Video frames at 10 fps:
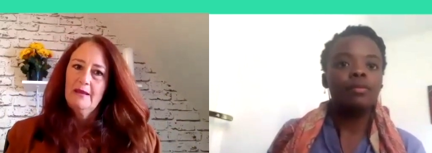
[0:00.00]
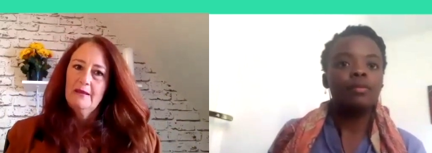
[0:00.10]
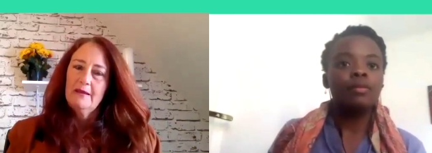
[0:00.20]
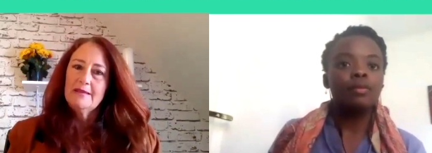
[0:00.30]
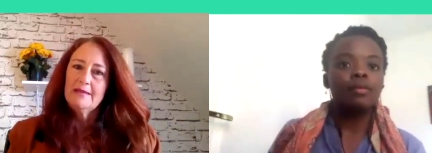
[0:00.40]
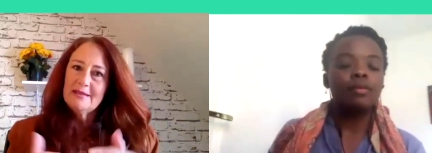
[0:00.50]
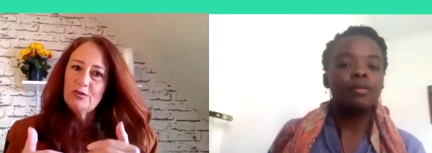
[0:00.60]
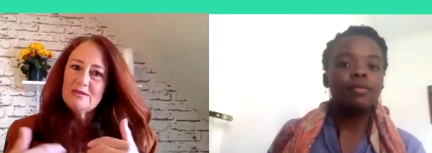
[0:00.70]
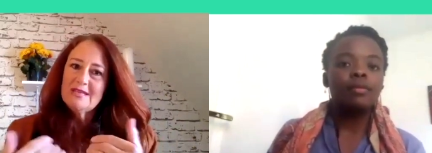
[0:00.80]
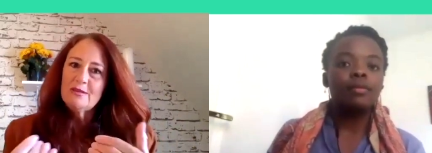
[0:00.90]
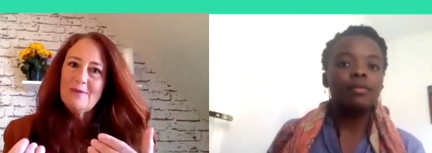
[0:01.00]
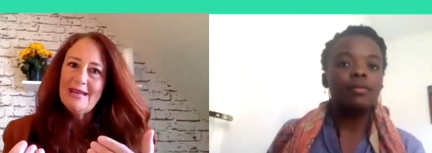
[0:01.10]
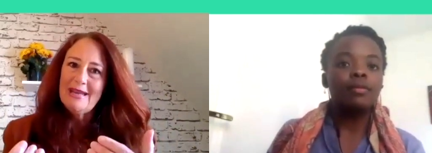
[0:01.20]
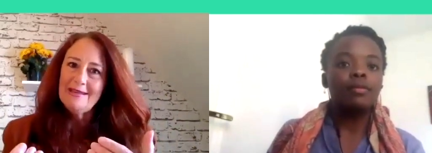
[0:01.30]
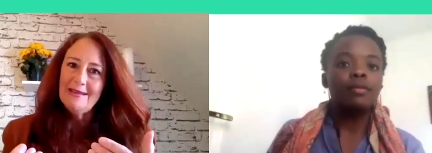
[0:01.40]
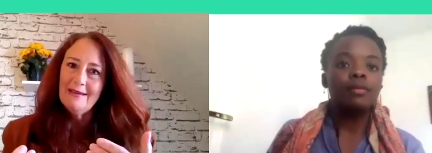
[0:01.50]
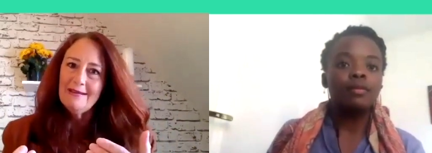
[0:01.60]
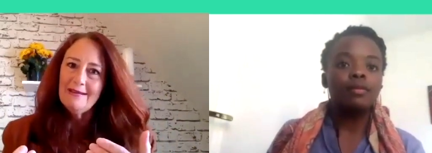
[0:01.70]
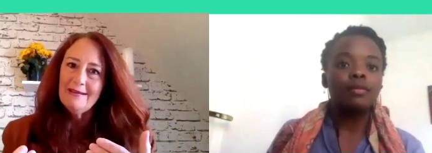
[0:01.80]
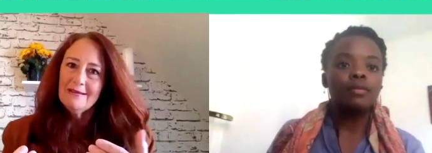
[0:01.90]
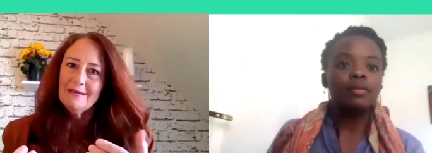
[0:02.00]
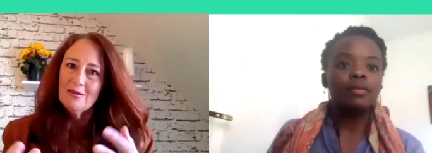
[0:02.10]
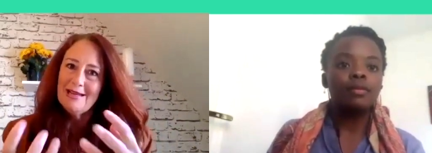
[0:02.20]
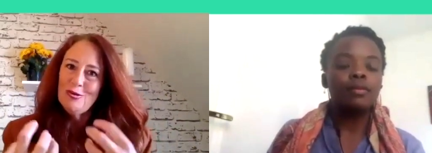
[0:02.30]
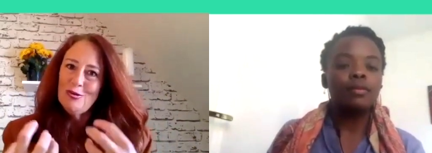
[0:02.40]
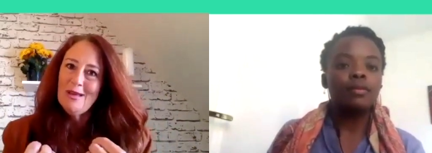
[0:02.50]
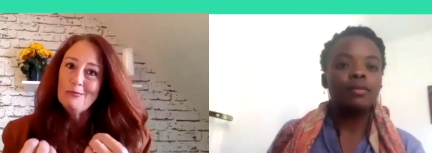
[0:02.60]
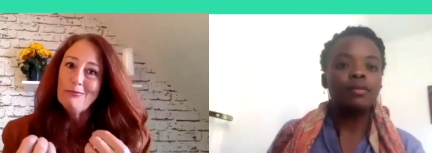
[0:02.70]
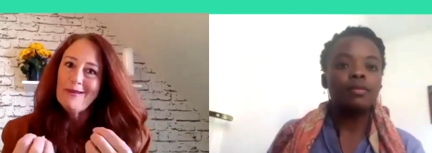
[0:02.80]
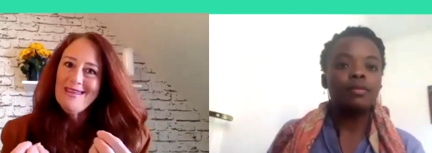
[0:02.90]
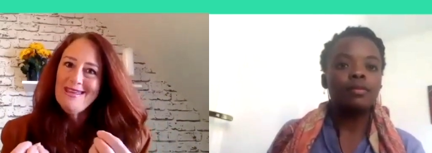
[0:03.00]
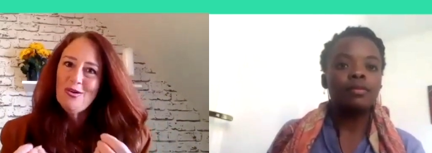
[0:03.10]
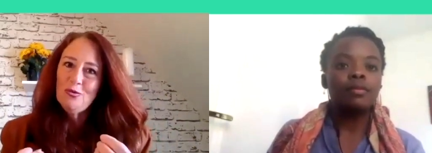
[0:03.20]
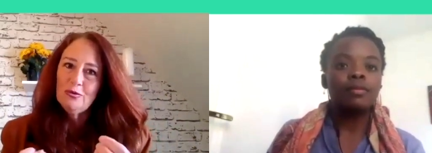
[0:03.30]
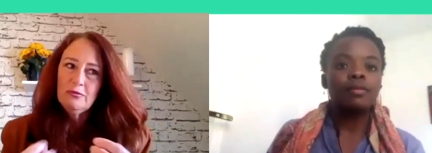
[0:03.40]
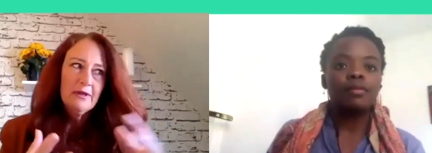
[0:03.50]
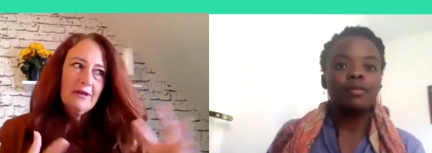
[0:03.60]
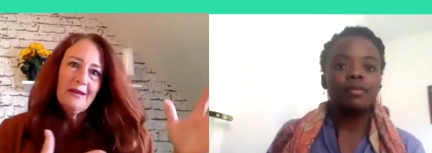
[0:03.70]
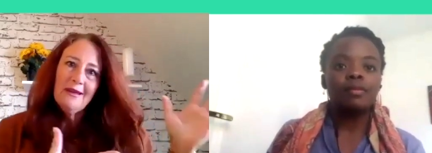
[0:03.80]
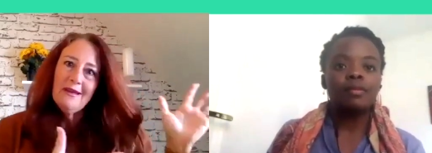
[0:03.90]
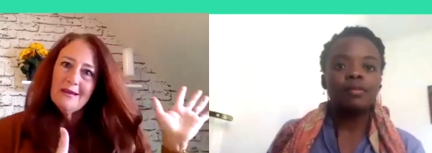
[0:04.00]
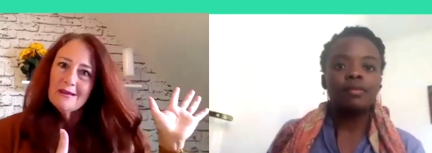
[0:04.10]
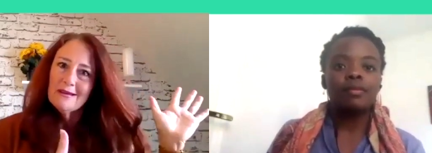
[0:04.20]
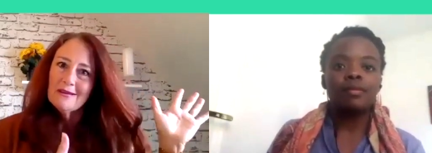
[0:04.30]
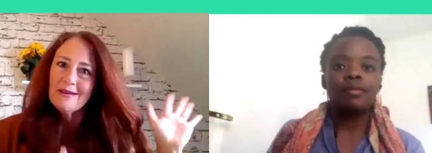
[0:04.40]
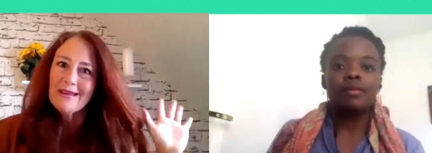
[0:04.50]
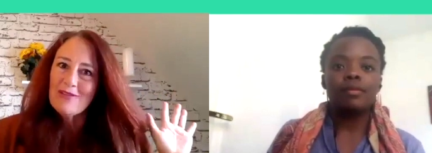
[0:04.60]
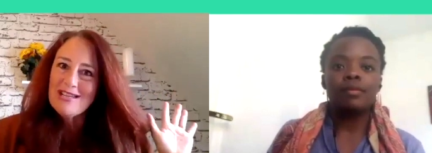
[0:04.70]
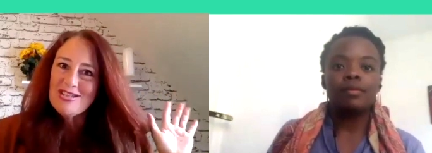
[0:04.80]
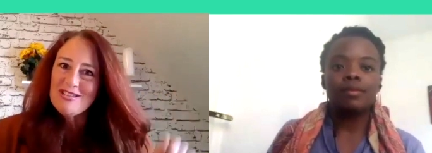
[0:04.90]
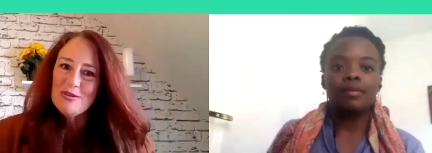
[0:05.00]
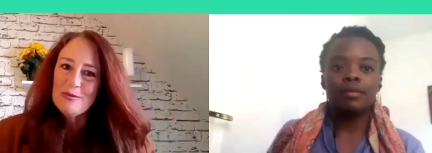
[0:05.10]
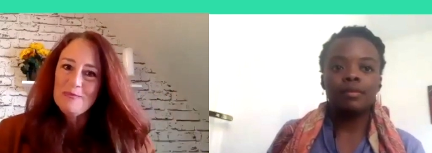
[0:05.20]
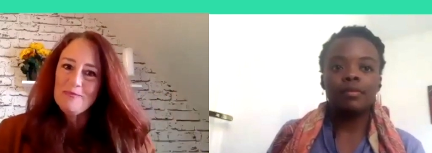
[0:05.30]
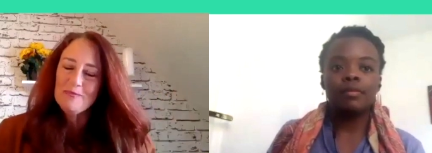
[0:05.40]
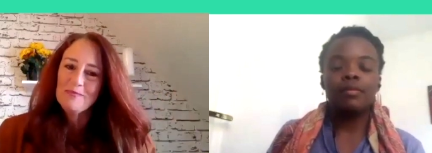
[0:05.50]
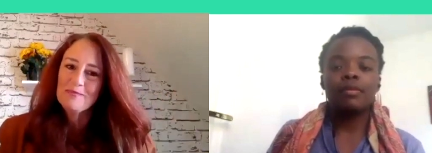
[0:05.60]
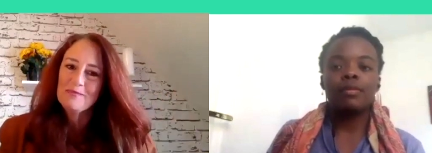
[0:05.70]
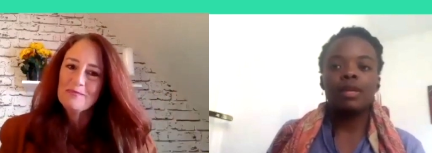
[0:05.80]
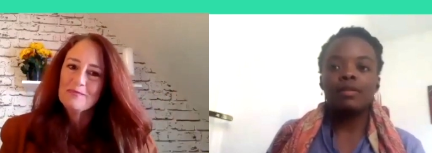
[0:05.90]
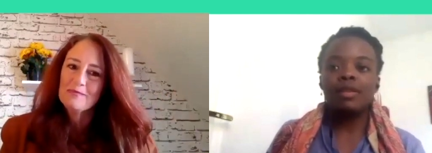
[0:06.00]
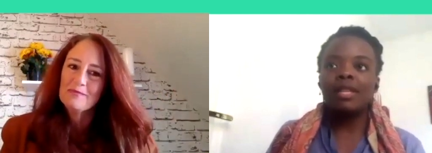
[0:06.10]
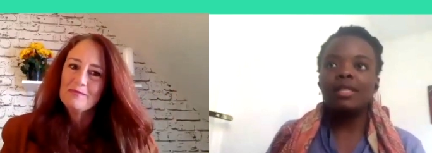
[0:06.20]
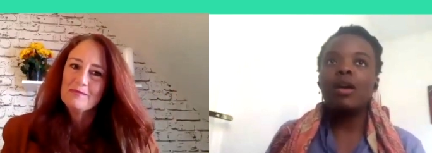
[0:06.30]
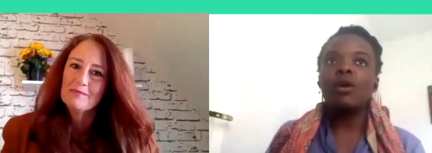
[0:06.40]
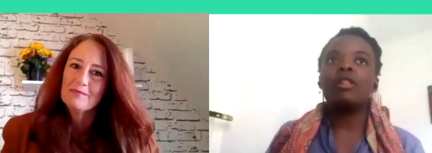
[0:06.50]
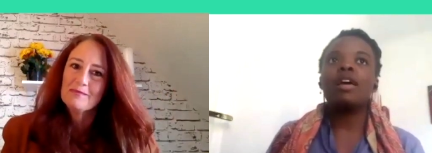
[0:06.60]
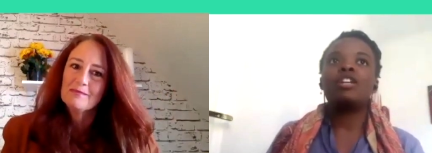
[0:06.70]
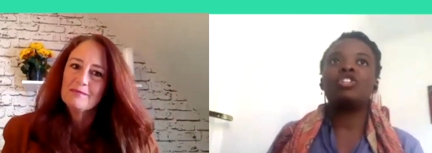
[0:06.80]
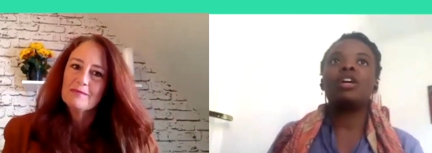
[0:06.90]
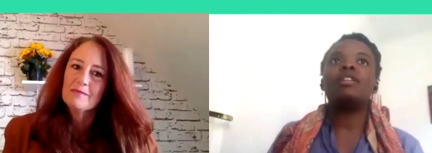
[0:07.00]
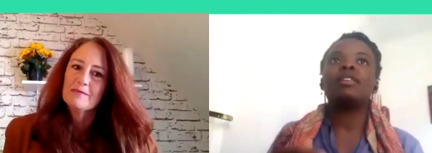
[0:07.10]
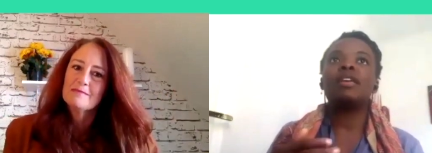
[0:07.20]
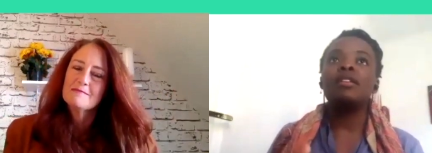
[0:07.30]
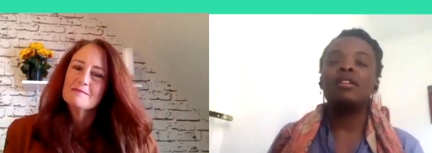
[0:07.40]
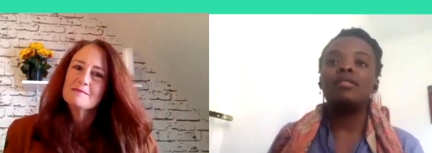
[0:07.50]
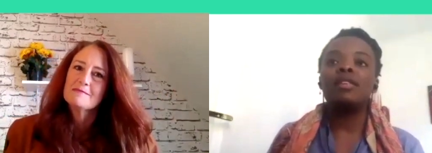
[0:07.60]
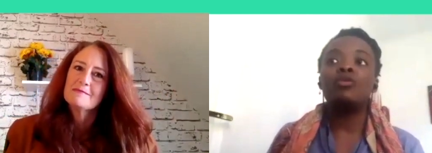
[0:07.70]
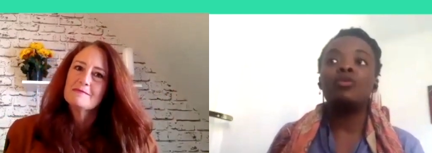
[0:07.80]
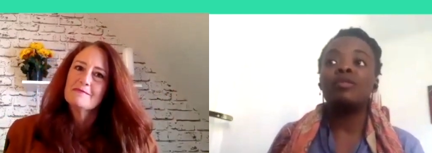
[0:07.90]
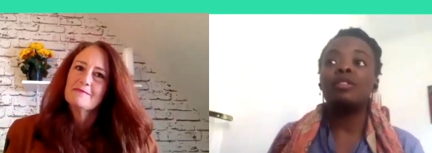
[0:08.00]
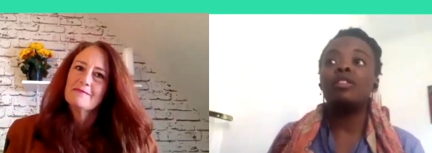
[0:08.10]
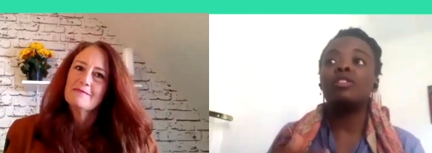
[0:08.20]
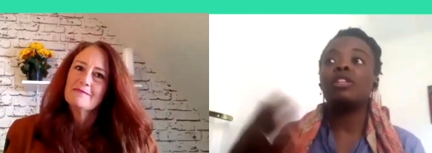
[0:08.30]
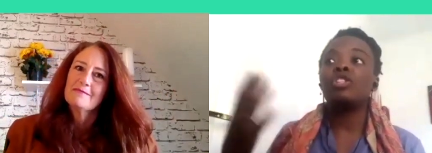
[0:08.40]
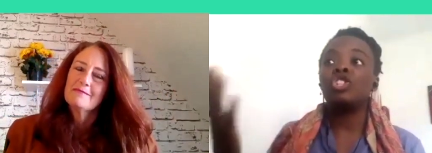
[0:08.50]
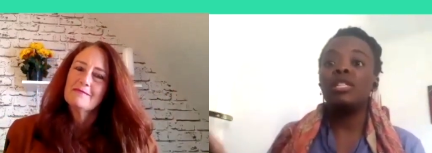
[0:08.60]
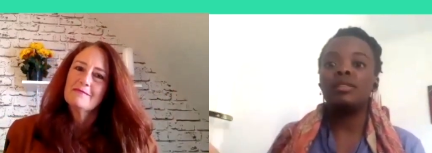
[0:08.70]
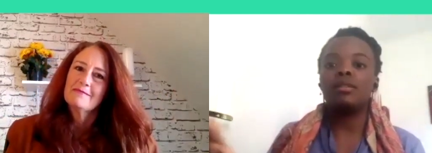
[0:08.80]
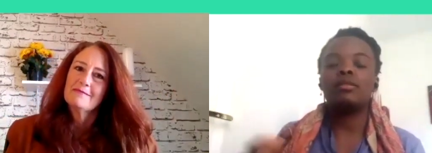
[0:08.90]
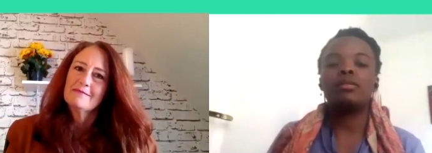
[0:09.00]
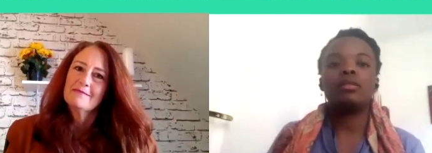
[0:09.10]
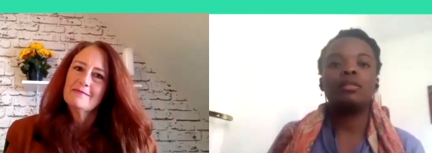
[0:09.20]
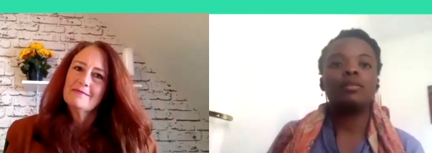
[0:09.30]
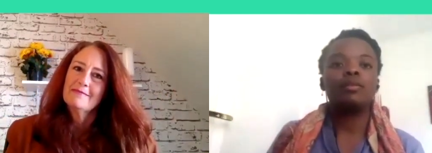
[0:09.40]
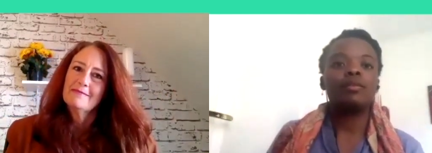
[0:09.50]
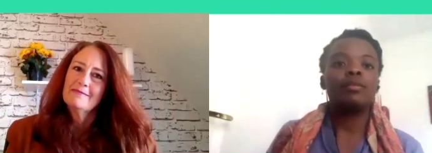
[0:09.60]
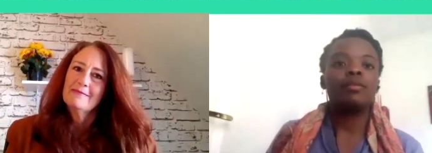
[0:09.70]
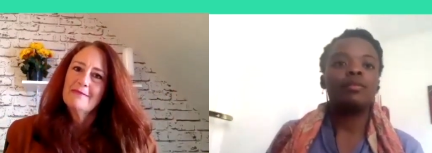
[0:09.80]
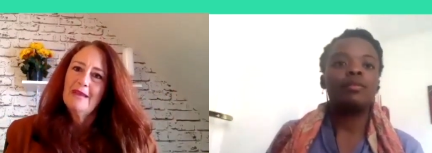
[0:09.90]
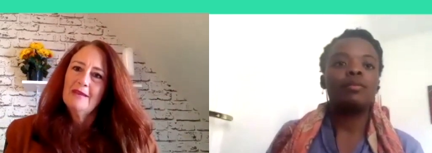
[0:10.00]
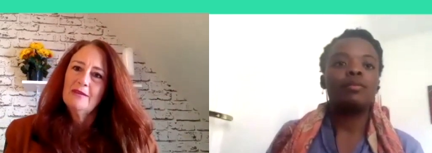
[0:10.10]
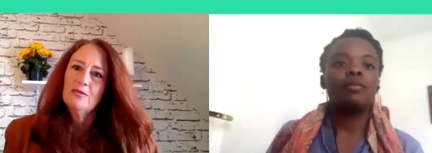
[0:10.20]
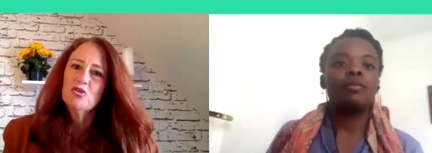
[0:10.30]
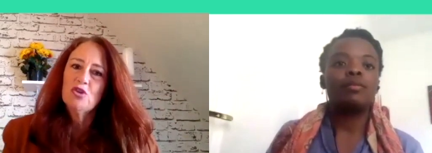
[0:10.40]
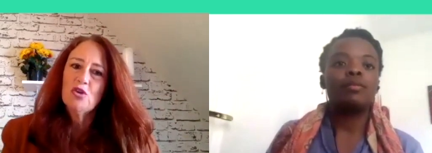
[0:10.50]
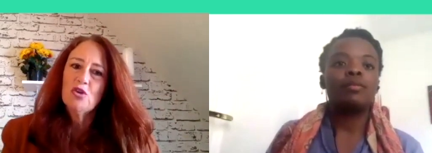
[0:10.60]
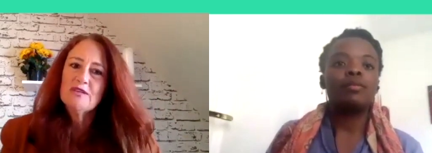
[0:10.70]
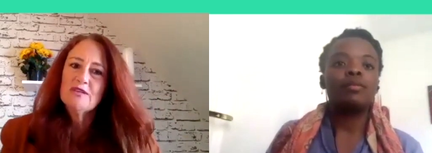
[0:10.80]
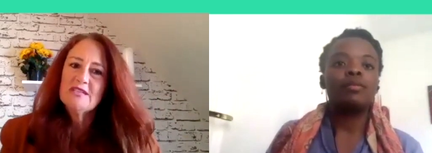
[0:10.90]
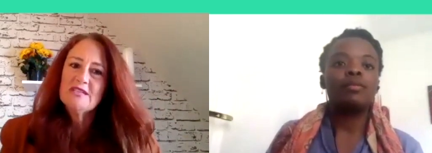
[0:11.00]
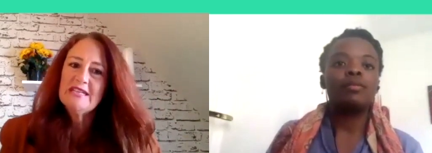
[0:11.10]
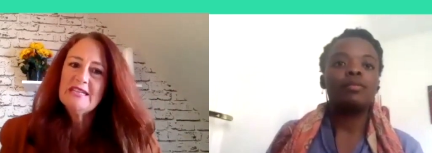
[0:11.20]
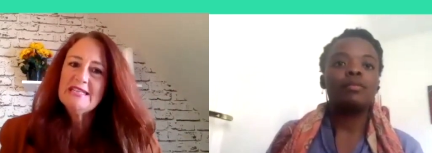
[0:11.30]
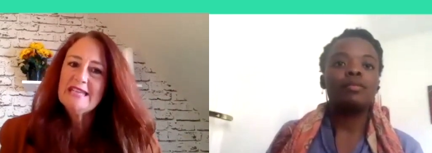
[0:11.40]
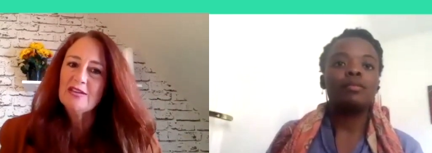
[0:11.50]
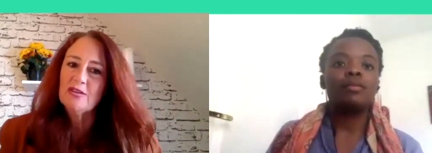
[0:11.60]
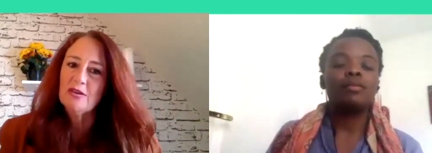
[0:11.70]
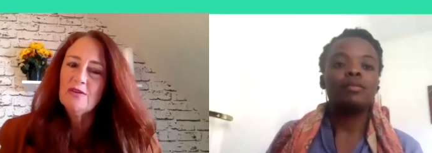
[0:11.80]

Speaker 1: Et c'est de cette manière que la lumière brille en nous et révèle Jésus.
Speaker 2: That is how the light shines in us and reveals Jesus.
Speaker 1: Dans Jean six, quatorze,